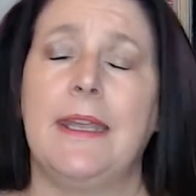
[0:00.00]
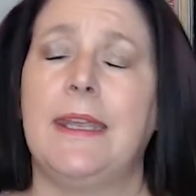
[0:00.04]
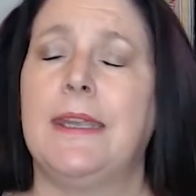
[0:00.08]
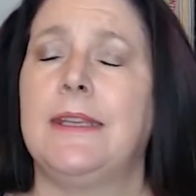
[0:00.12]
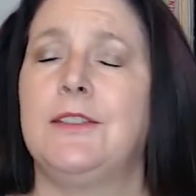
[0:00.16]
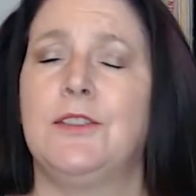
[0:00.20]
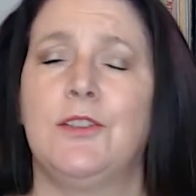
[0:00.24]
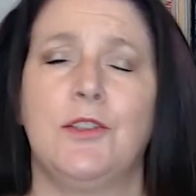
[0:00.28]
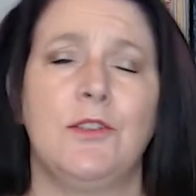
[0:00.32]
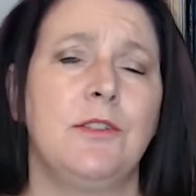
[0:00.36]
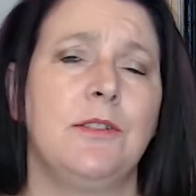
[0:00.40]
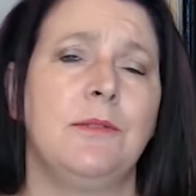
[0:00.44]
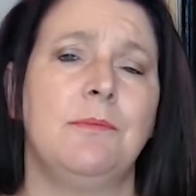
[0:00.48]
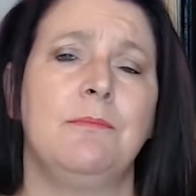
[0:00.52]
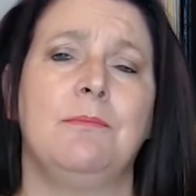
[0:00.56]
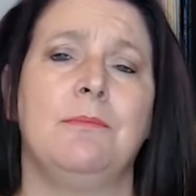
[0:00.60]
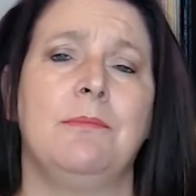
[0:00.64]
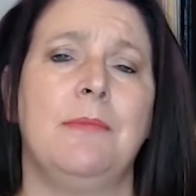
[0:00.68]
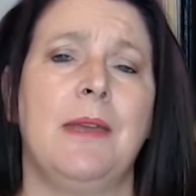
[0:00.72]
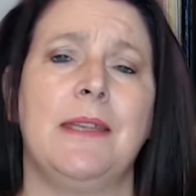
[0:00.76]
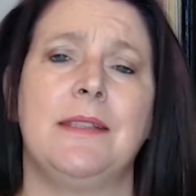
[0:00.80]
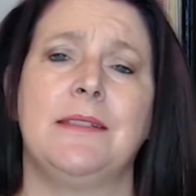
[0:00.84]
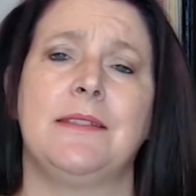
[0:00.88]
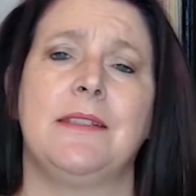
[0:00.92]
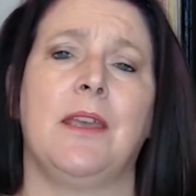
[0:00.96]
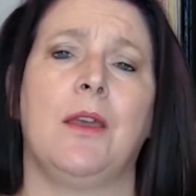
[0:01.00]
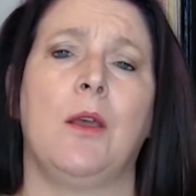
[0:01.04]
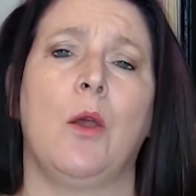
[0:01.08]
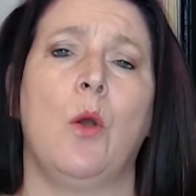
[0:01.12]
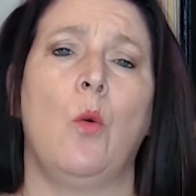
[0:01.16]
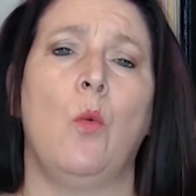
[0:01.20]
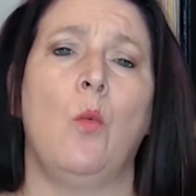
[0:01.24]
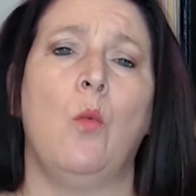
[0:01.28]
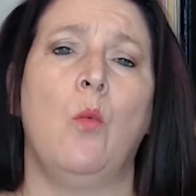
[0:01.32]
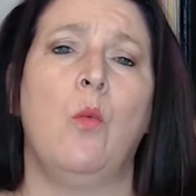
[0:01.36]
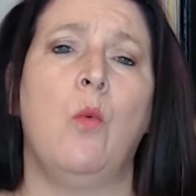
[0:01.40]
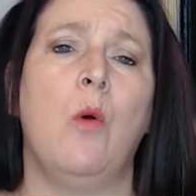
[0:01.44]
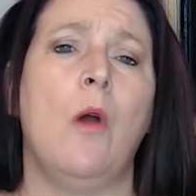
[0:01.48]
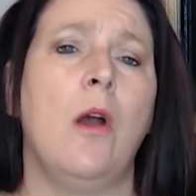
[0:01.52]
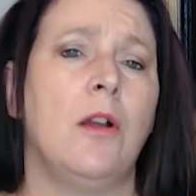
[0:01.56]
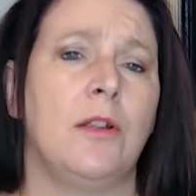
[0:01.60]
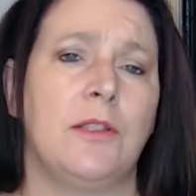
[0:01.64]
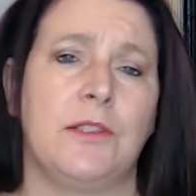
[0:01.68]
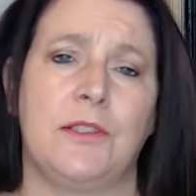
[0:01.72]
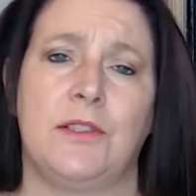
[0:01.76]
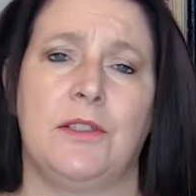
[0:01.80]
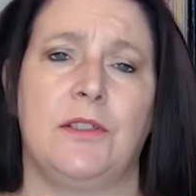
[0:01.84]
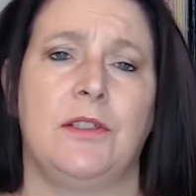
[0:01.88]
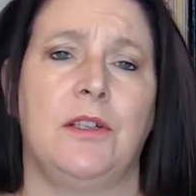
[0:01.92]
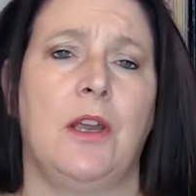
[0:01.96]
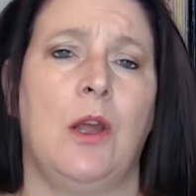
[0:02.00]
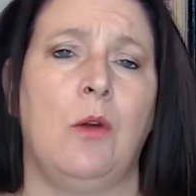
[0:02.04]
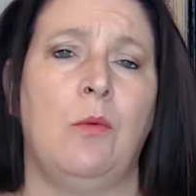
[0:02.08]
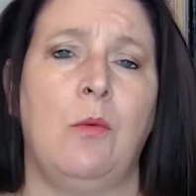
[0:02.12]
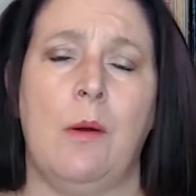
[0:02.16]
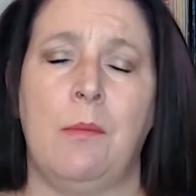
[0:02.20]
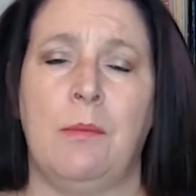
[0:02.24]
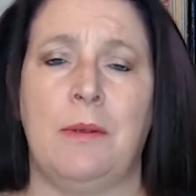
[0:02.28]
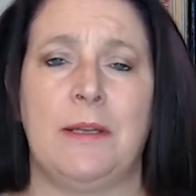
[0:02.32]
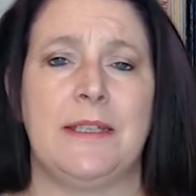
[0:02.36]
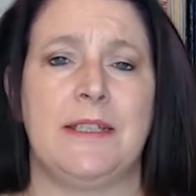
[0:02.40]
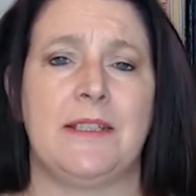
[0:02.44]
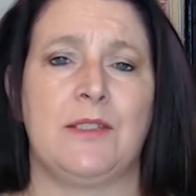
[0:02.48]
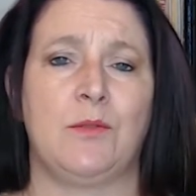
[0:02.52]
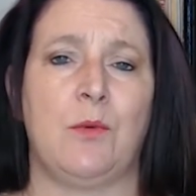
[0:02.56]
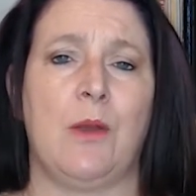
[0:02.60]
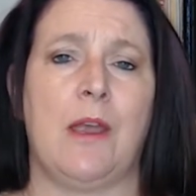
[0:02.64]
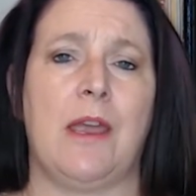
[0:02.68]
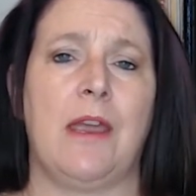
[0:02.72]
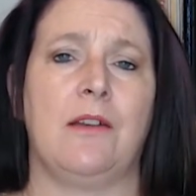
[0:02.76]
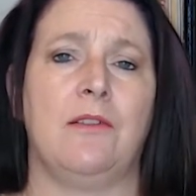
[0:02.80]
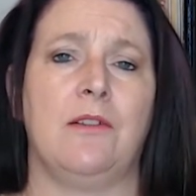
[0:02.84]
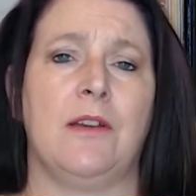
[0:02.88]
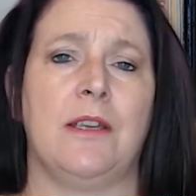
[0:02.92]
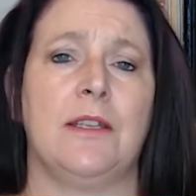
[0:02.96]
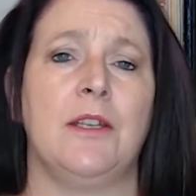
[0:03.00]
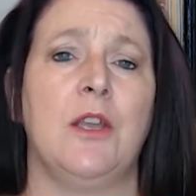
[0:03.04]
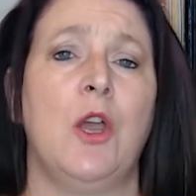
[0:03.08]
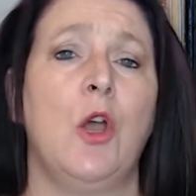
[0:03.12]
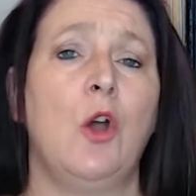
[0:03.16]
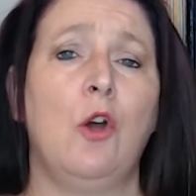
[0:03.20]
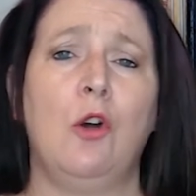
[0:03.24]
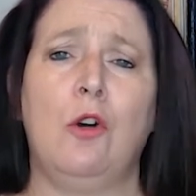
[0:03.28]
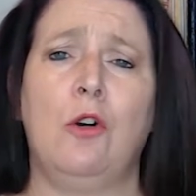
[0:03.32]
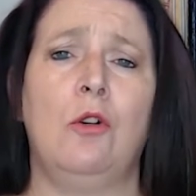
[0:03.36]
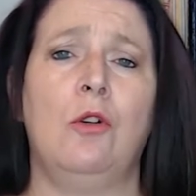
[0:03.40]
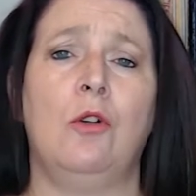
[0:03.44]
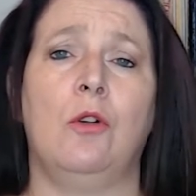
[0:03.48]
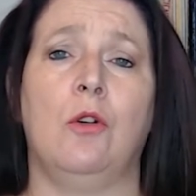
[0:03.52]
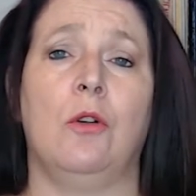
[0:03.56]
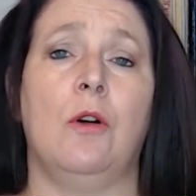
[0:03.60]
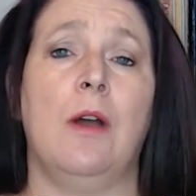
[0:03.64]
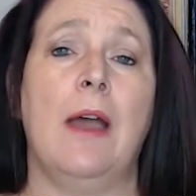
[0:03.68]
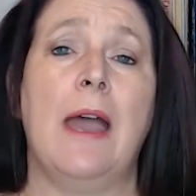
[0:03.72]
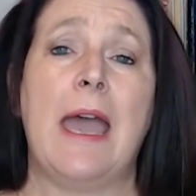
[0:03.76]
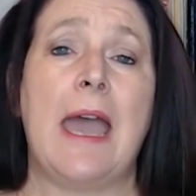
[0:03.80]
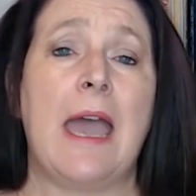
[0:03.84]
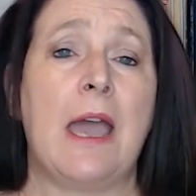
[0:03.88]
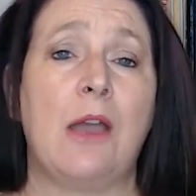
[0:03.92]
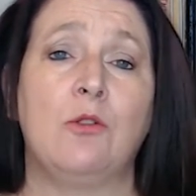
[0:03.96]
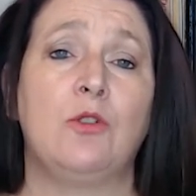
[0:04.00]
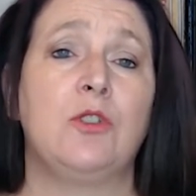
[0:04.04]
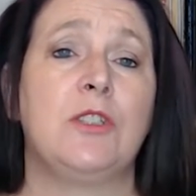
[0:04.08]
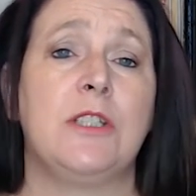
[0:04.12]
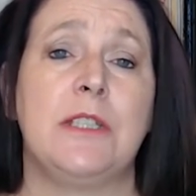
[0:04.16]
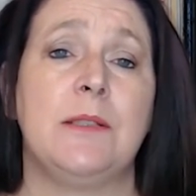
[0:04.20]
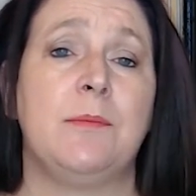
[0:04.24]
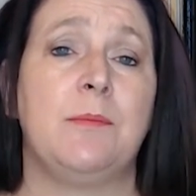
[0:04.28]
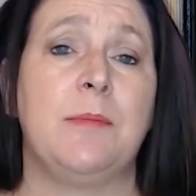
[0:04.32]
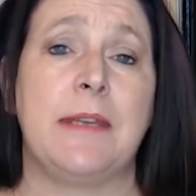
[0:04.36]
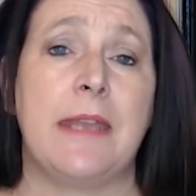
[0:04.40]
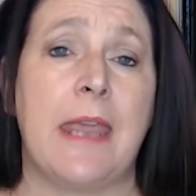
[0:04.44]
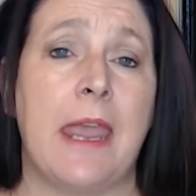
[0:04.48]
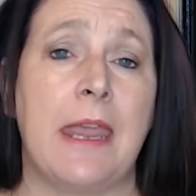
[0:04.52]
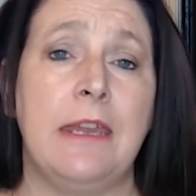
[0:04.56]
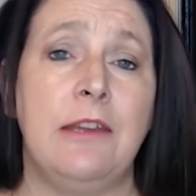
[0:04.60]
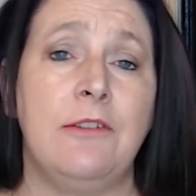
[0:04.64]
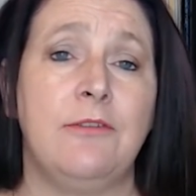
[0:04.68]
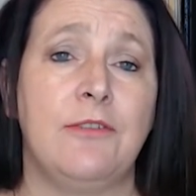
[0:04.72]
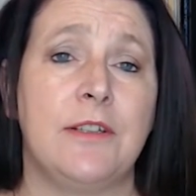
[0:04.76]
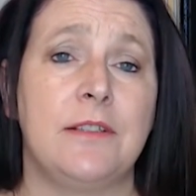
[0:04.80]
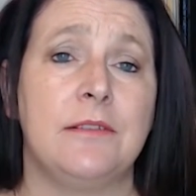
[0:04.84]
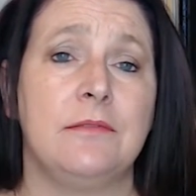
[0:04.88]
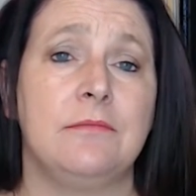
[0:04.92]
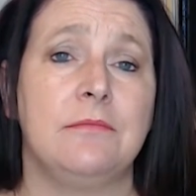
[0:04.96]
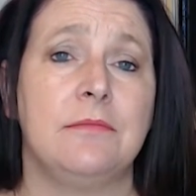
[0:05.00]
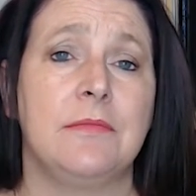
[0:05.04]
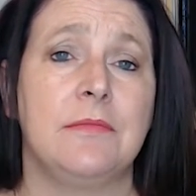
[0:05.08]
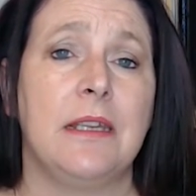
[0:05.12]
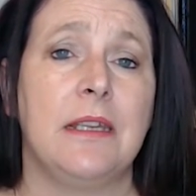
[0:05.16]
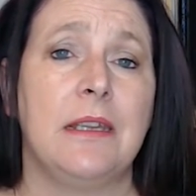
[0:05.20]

It doesn't matter what a woman is wearing or how she's behaving.